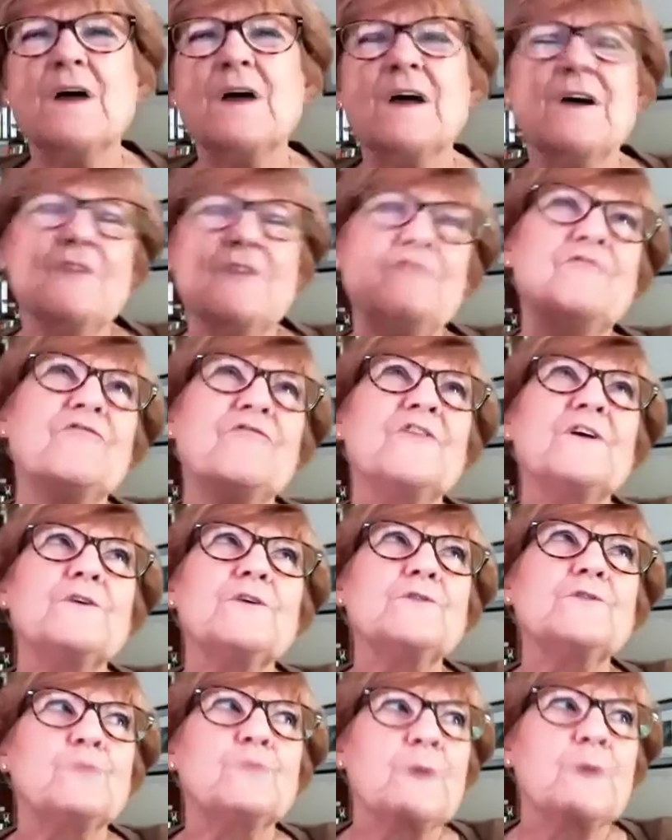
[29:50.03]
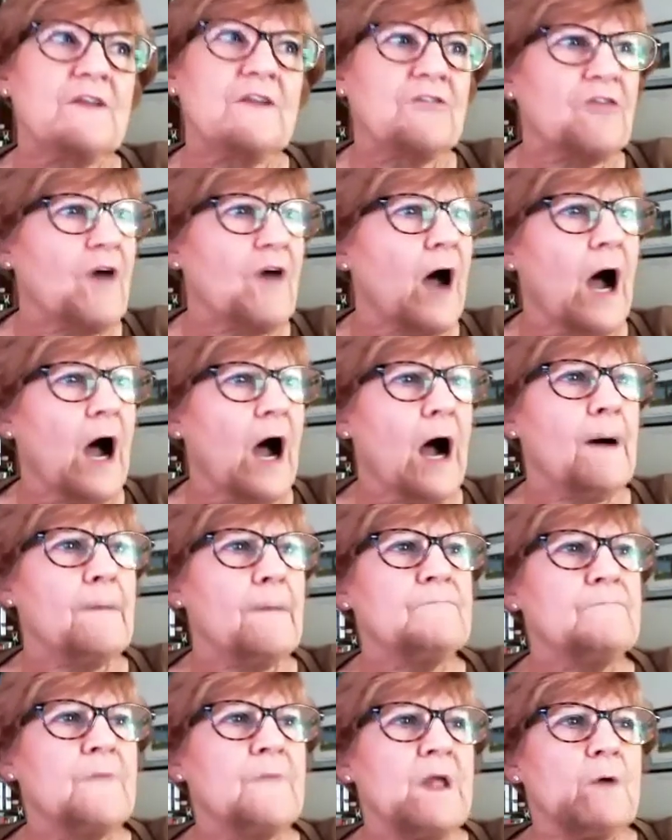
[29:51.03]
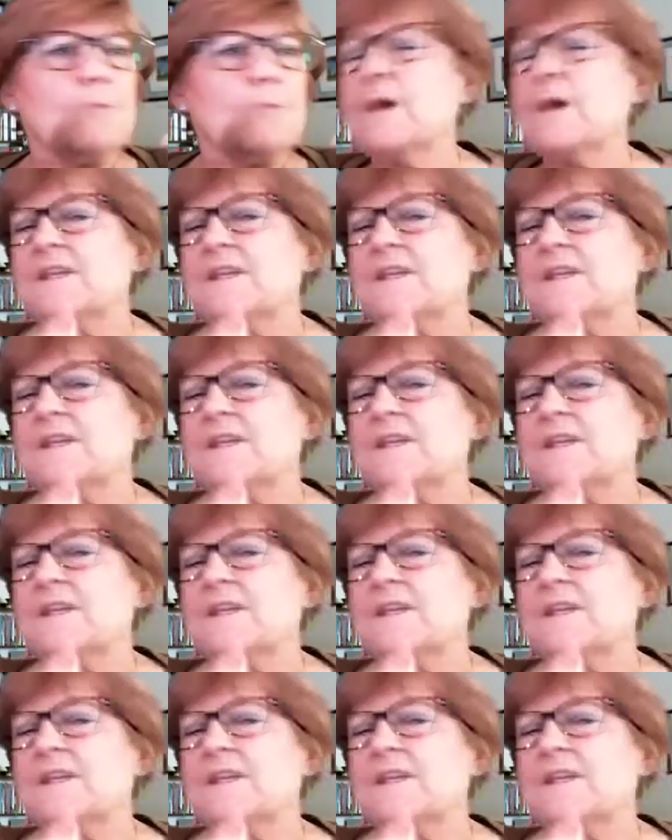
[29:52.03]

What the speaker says: filled with what is